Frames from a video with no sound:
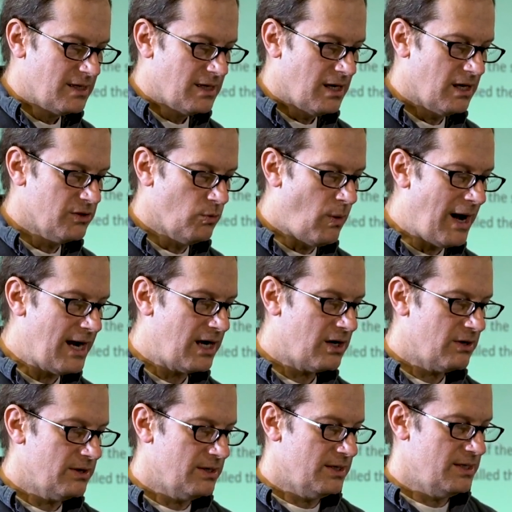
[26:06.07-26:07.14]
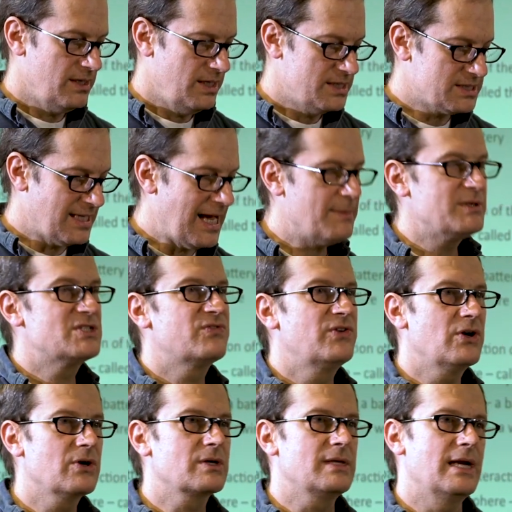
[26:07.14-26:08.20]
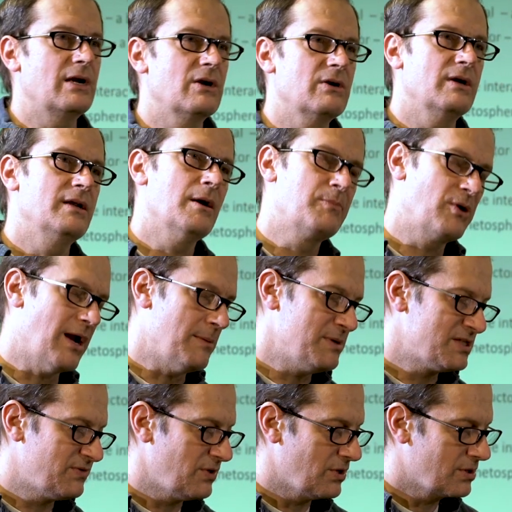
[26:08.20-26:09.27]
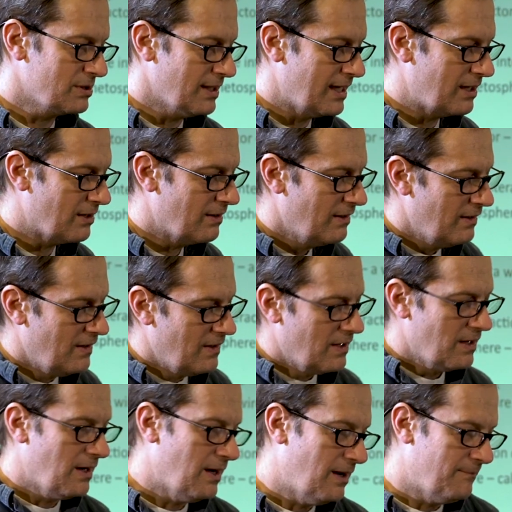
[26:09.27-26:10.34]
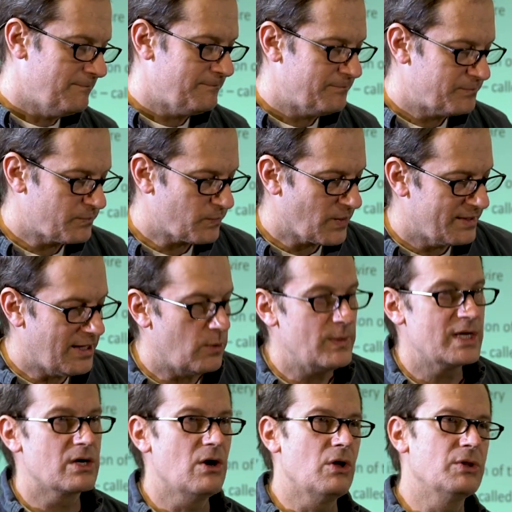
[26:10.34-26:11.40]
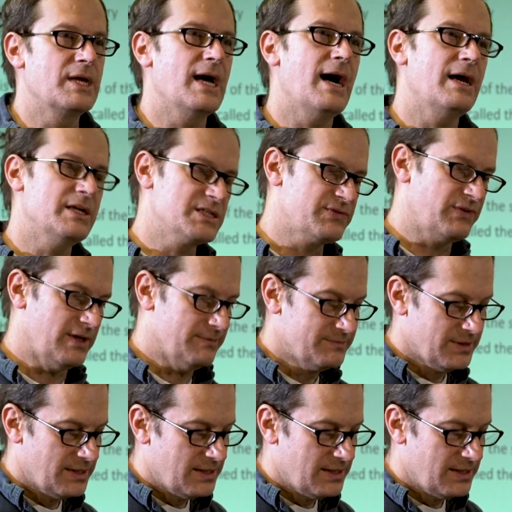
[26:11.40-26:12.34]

The wire is an atmospheric layer, an upper atmospheric layer that we call the ionosphere,